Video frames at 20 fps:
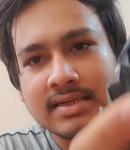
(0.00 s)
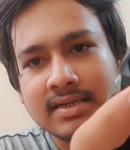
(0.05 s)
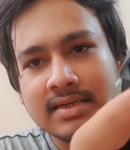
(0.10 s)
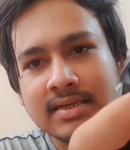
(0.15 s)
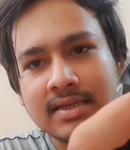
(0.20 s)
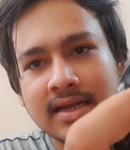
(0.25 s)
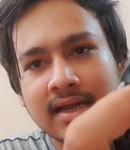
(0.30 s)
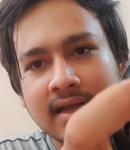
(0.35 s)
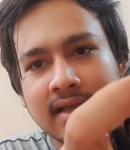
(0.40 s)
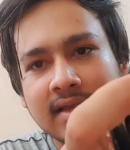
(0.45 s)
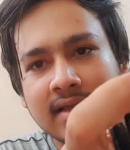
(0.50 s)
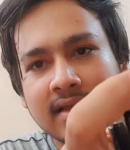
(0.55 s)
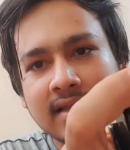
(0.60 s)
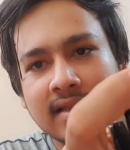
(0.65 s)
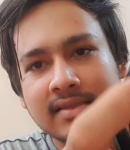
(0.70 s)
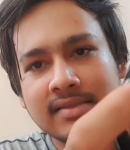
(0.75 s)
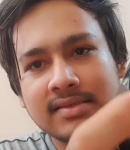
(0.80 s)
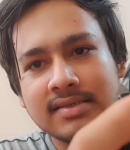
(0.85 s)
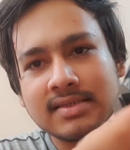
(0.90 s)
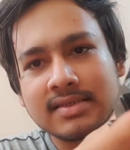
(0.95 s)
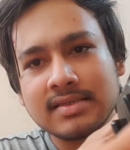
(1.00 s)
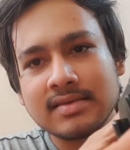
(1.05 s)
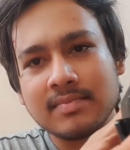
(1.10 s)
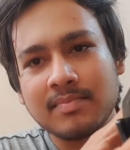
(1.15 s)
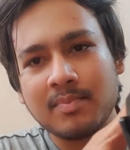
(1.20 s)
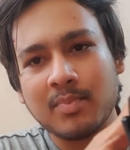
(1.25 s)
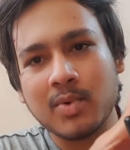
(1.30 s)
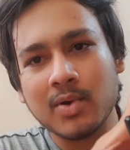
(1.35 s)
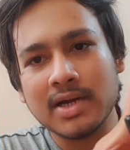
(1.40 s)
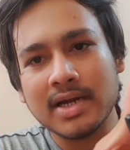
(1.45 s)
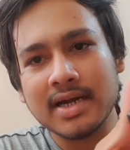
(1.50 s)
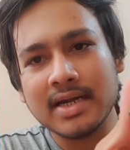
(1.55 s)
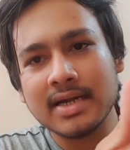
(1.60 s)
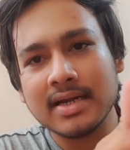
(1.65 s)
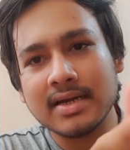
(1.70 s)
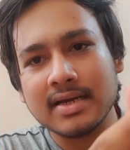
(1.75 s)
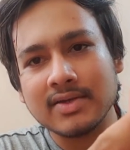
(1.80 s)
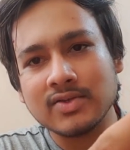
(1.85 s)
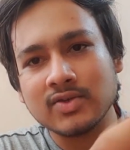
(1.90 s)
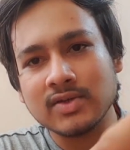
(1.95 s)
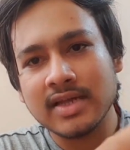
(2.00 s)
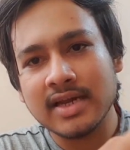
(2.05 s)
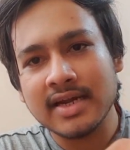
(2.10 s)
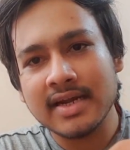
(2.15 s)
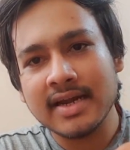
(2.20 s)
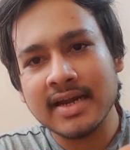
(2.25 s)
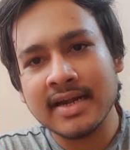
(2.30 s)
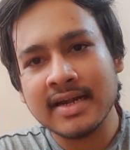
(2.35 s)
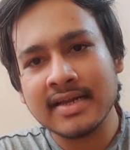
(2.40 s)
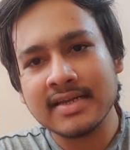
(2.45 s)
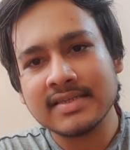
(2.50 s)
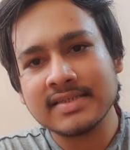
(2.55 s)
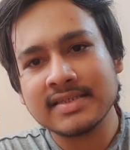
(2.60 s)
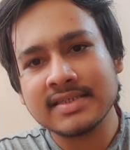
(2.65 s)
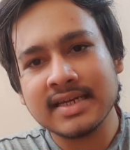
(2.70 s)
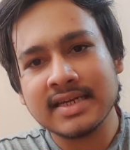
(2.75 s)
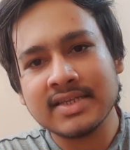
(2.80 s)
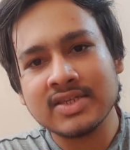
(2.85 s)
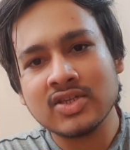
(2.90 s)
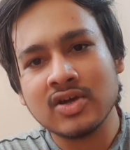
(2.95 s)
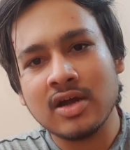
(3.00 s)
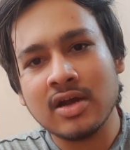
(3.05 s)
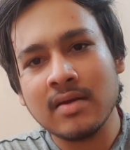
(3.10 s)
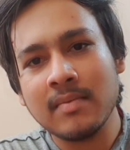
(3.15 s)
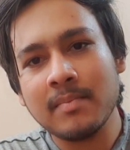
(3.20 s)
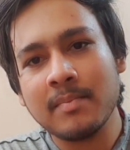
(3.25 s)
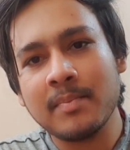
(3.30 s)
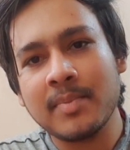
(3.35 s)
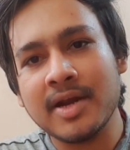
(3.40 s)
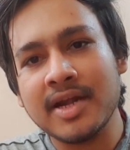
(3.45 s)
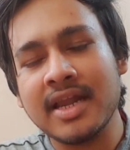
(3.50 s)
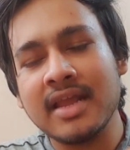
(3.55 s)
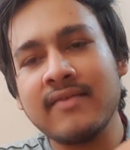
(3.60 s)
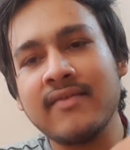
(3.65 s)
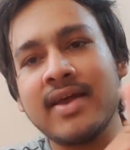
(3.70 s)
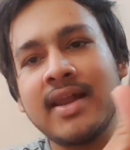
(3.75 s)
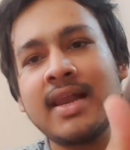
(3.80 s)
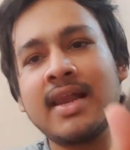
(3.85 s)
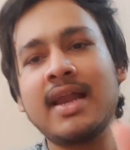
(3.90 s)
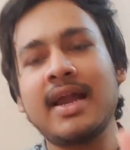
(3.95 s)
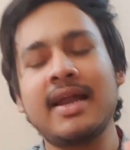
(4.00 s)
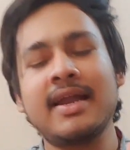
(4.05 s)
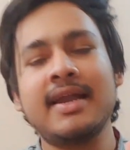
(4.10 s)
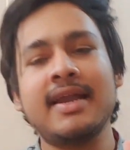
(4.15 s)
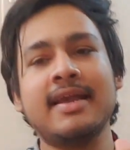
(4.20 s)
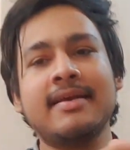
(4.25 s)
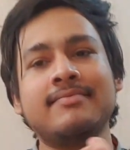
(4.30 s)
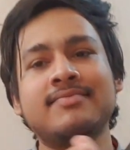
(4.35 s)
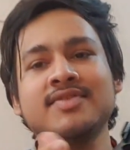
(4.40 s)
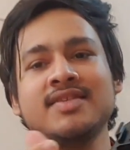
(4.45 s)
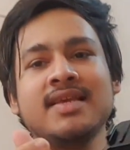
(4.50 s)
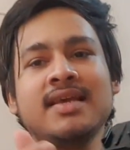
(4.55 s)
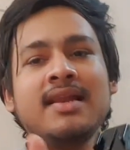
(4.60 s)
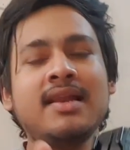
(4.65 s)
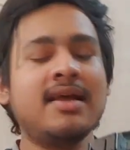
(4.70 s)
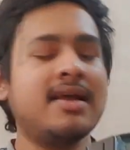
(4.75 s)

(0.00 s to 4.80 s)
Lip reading: Yeah, just put it so that it sticks on pretty well. And M-seal,